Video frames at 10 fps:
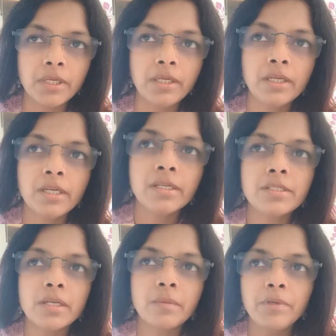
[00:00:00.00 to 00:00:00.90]
Some
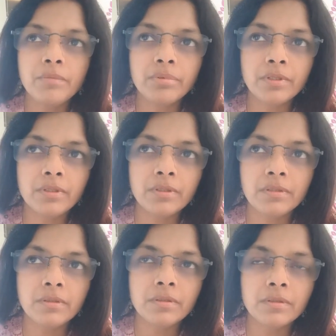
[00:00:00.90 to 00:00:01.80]
people
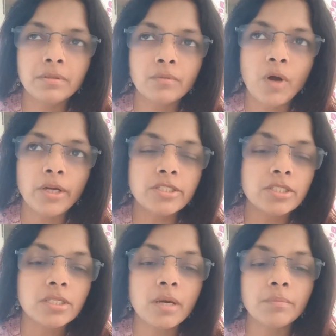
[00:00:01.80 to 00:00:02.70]
watch
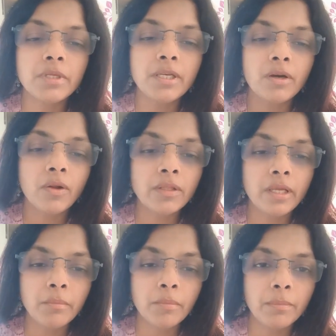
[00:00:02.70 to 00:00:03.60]
something on their
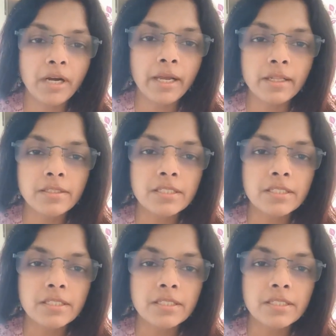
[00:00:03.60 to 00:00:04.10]
mobiles.